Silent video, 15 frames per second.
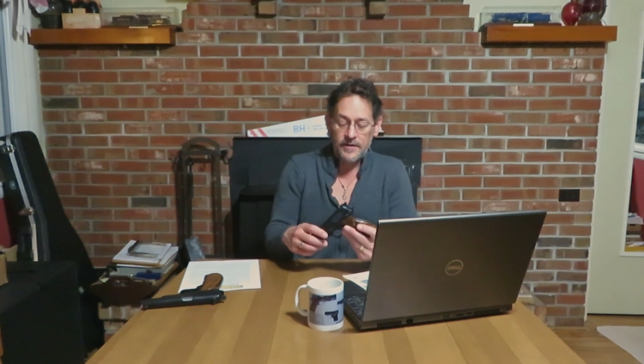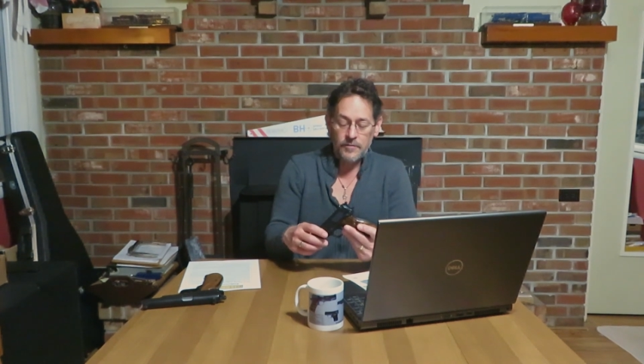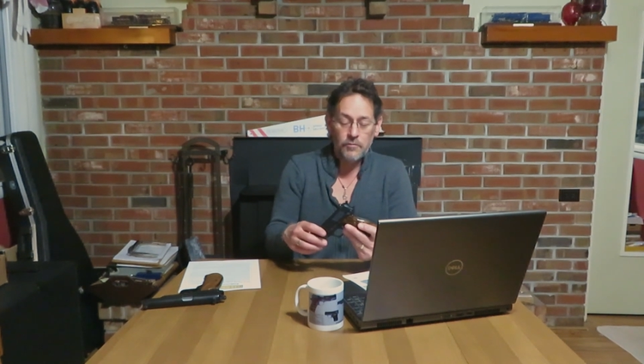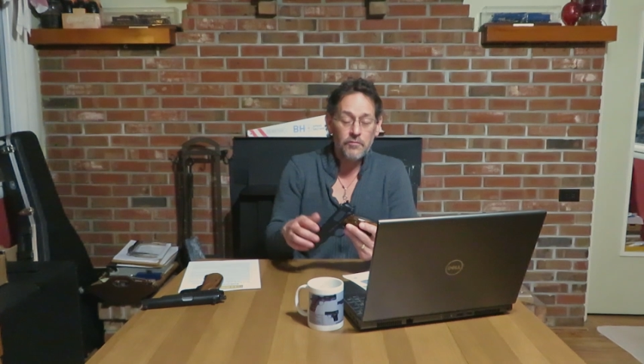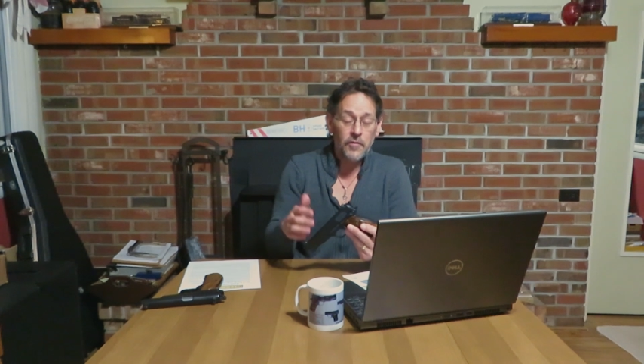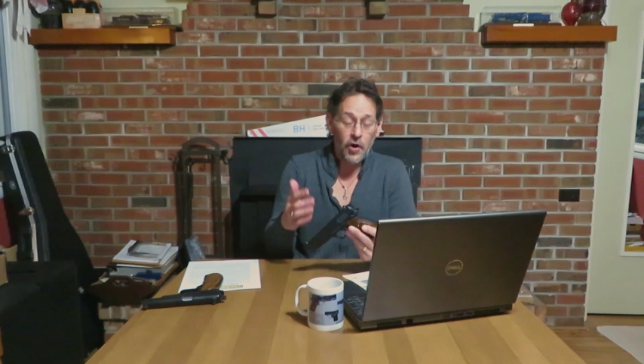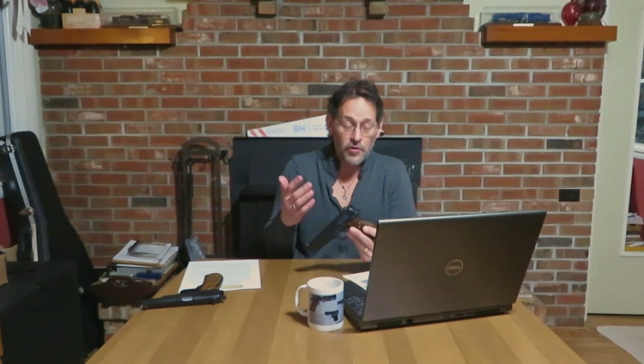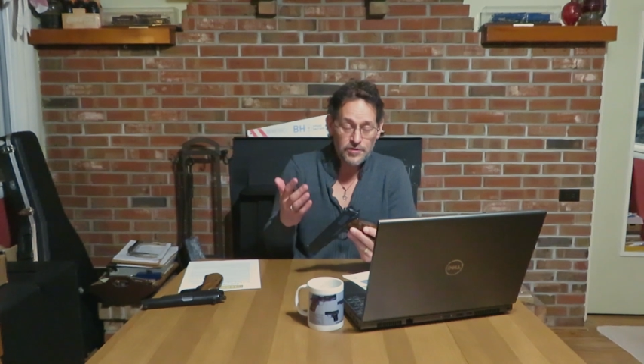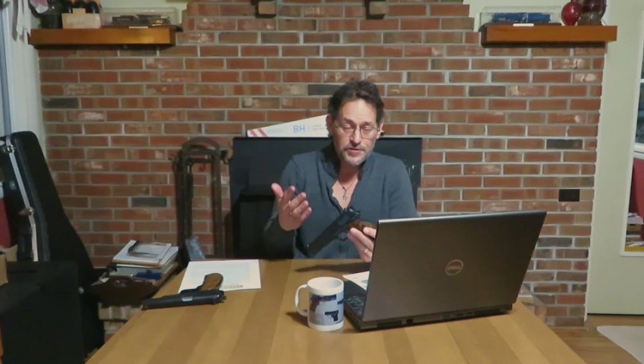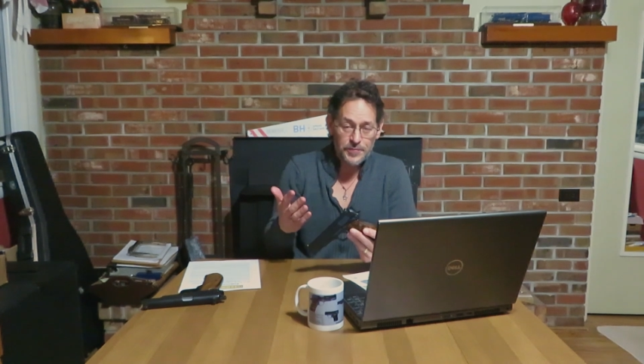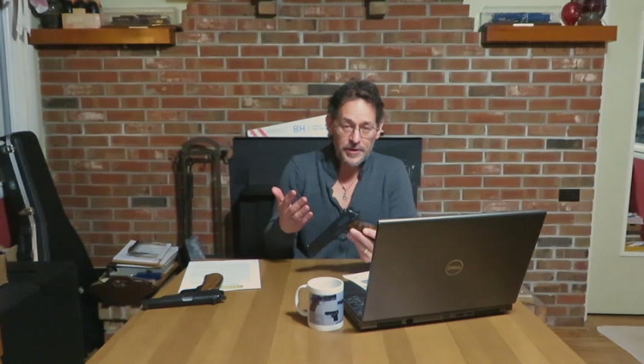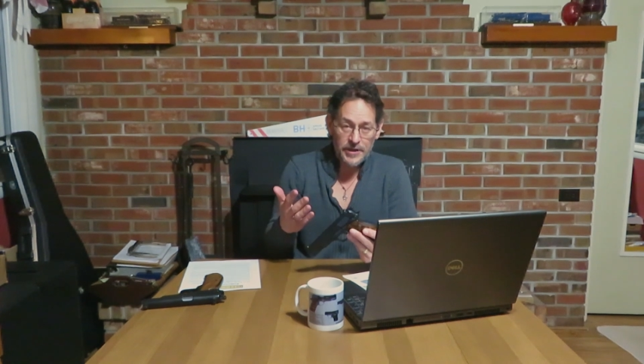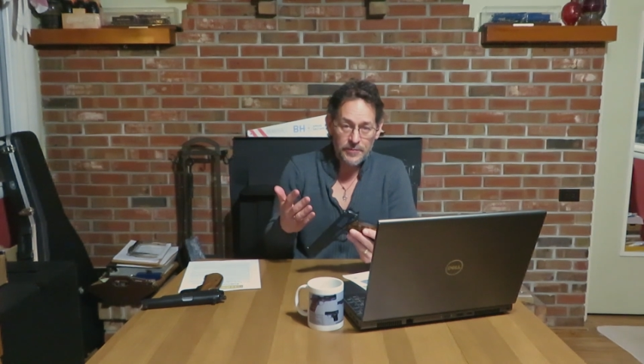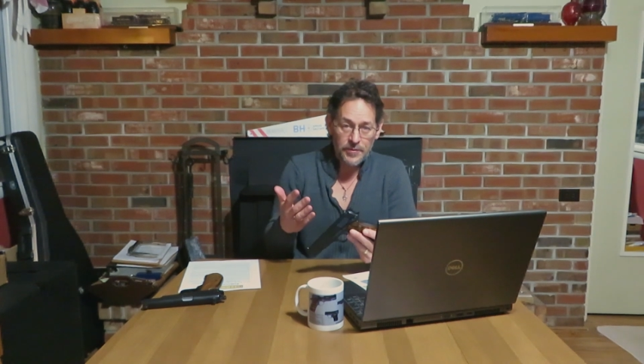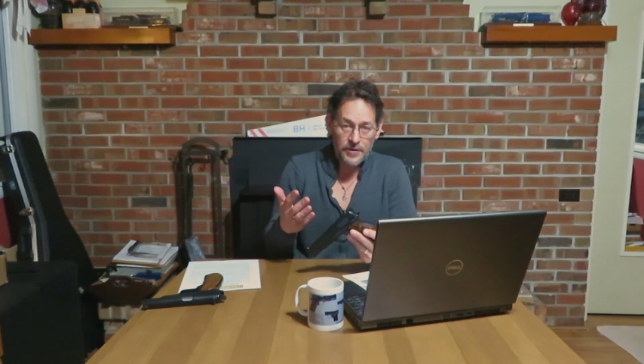most
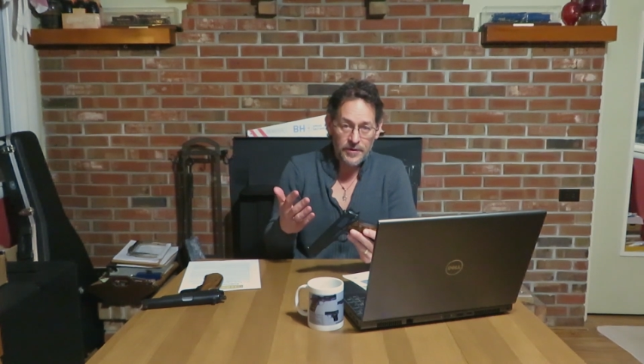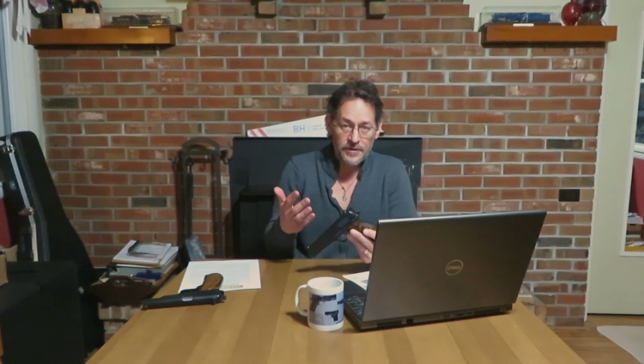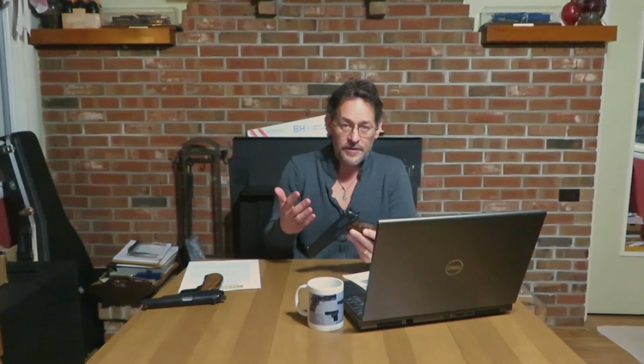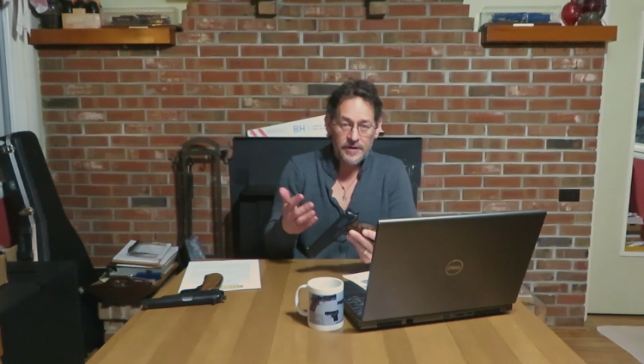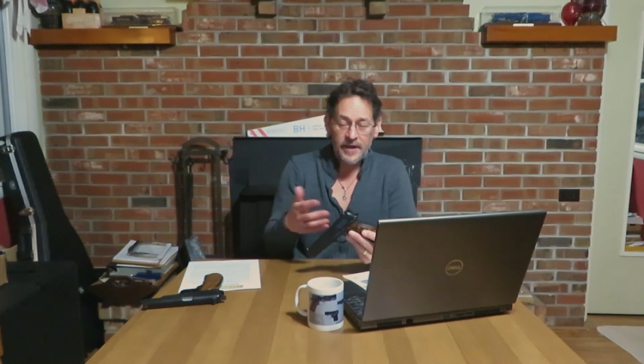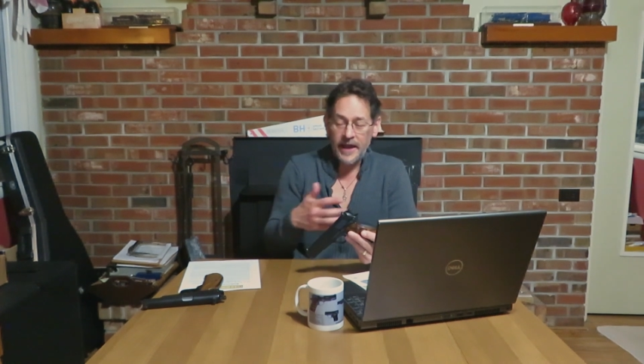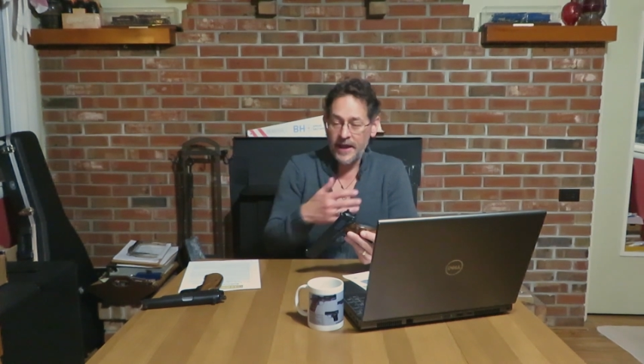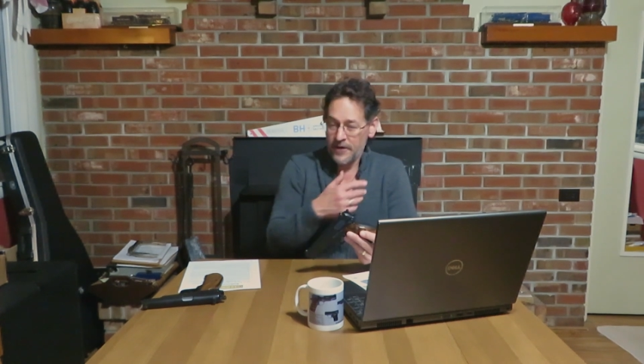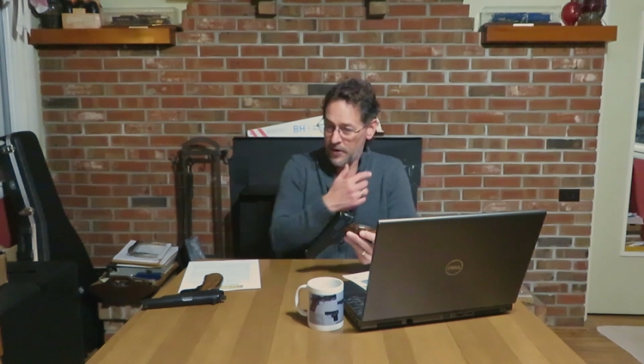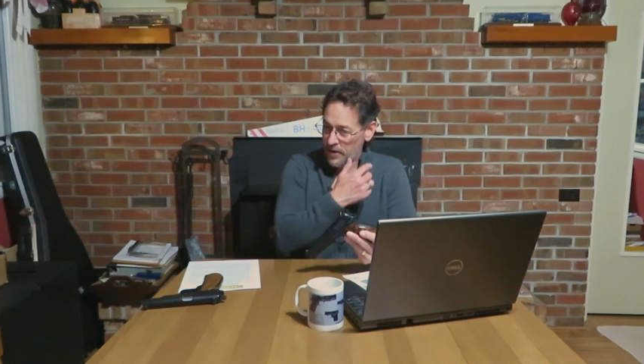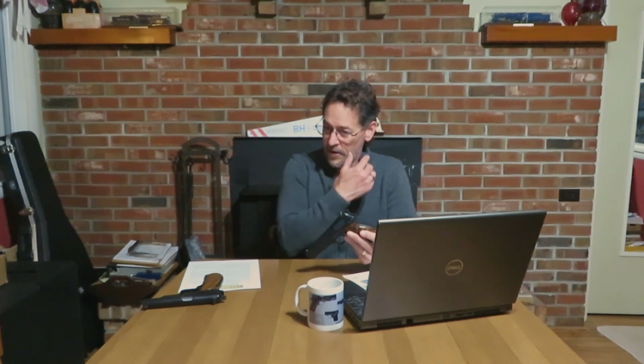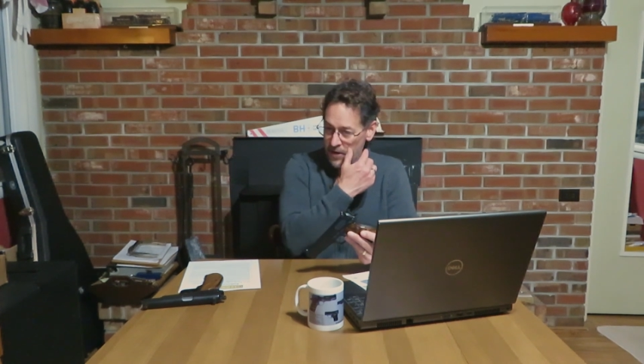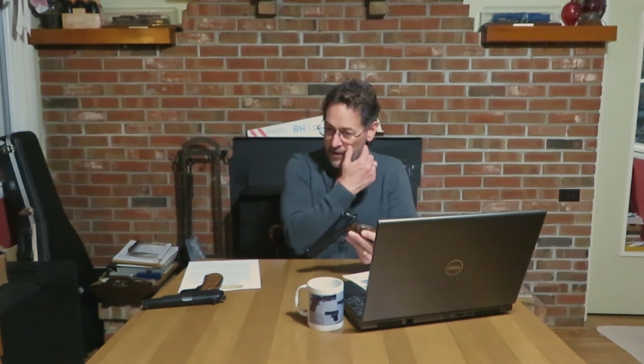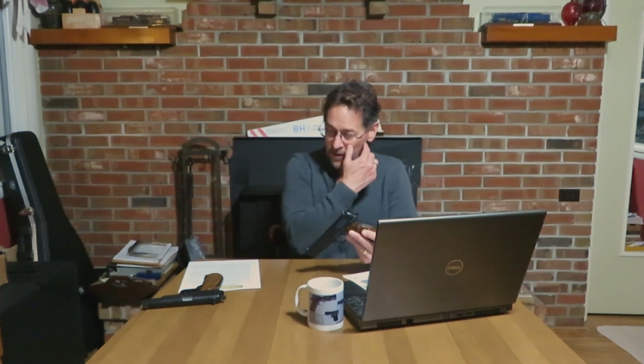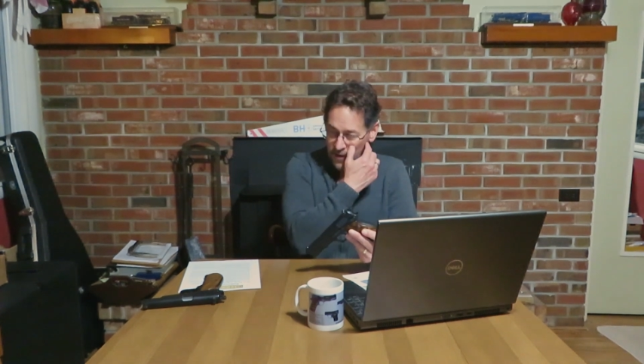people, and
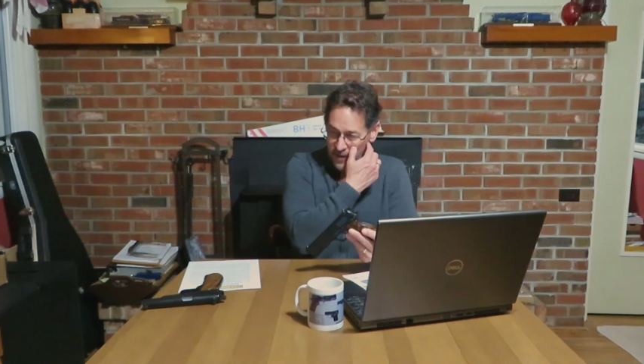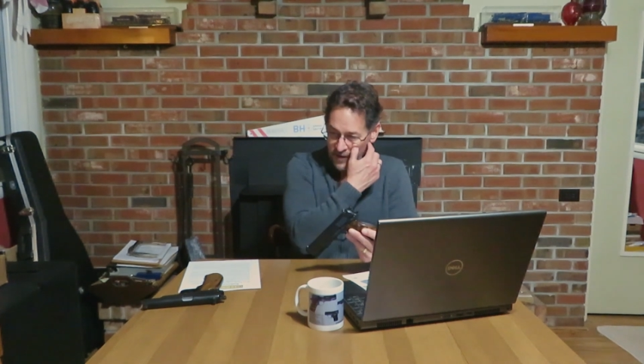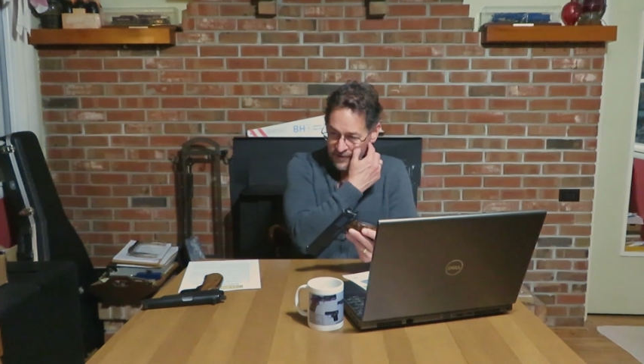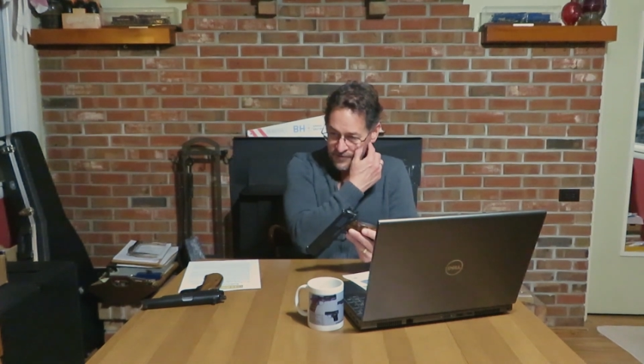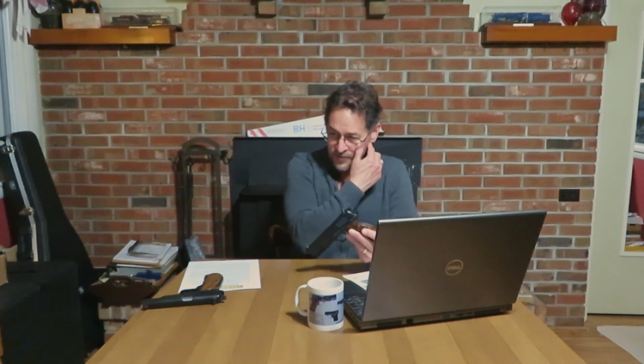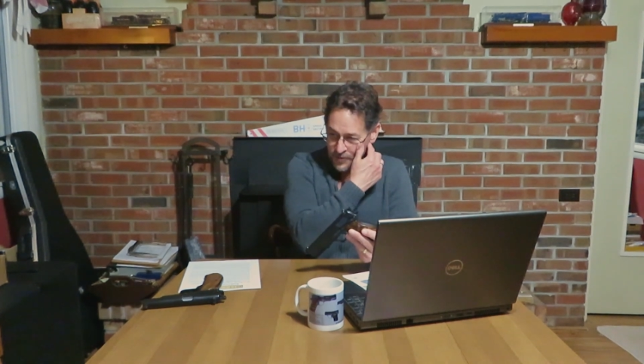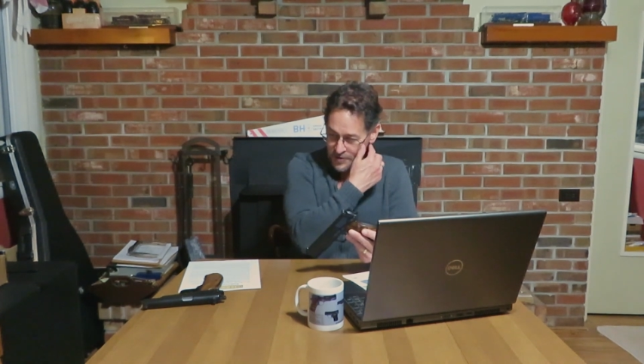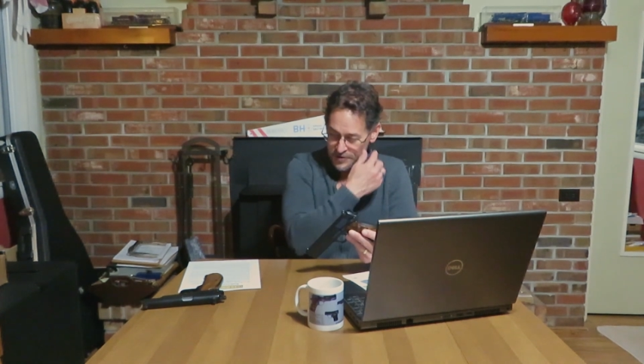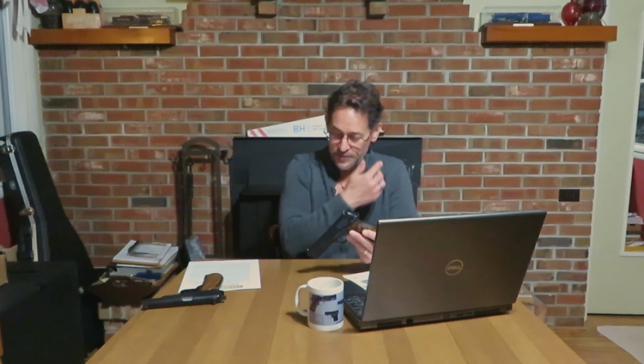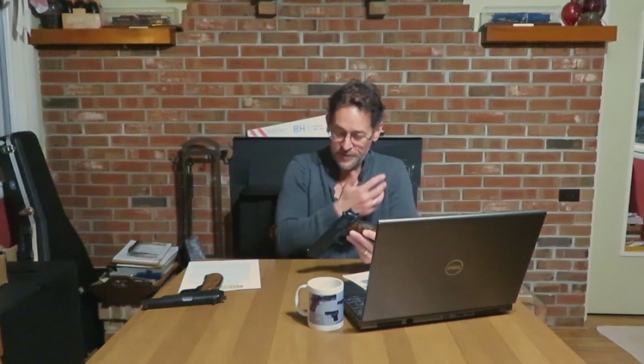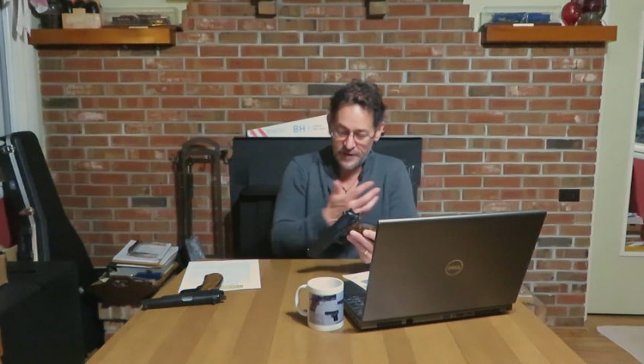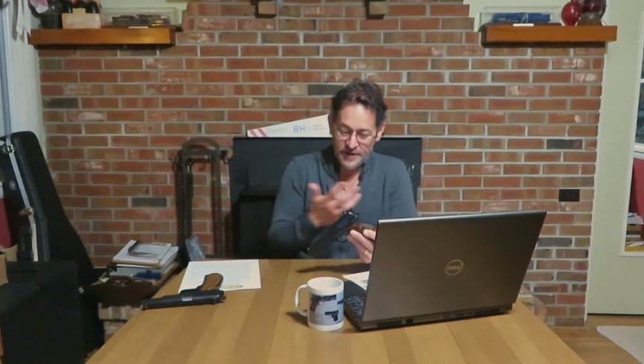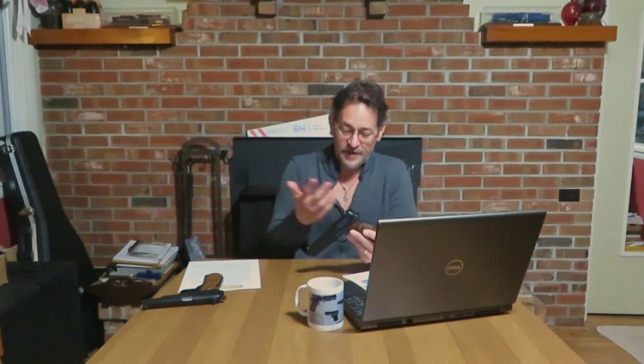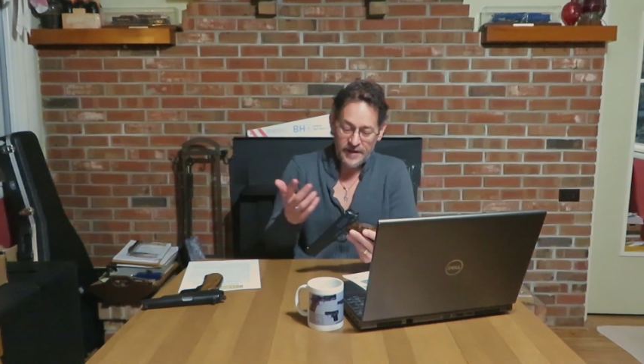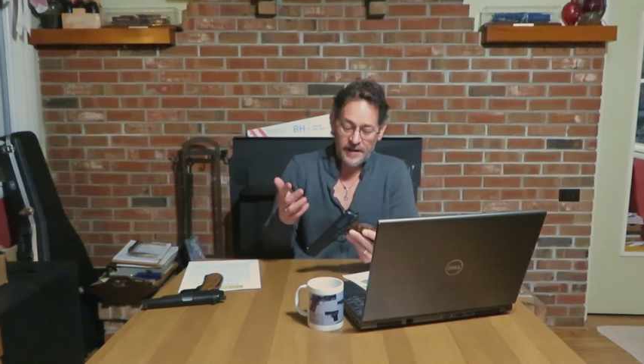all law
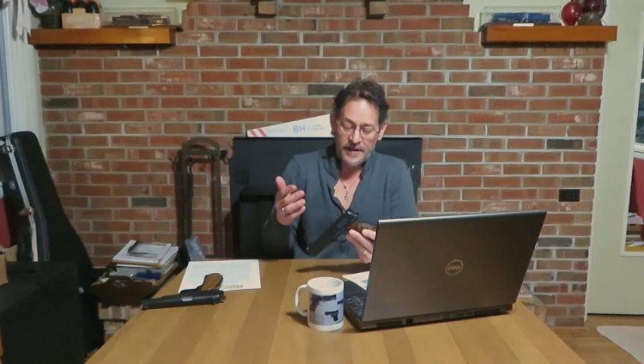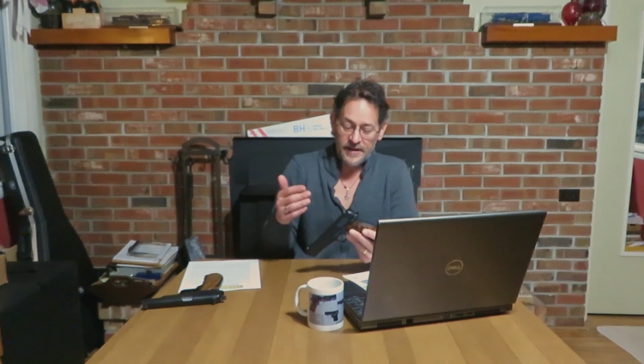enforcement